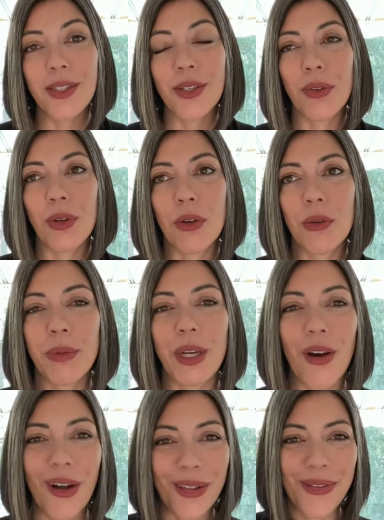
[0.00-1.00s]
So there will be
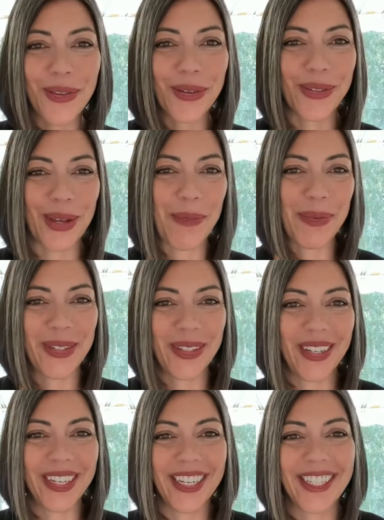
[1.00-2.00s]
all of those
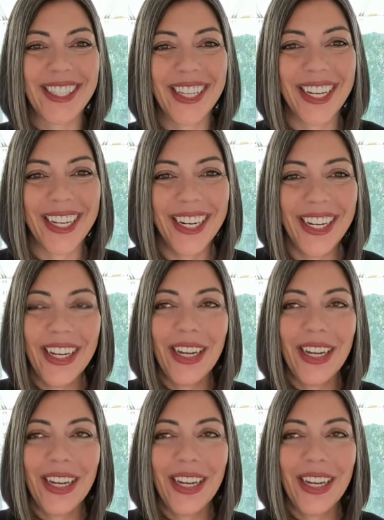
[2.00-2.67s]
opportunities that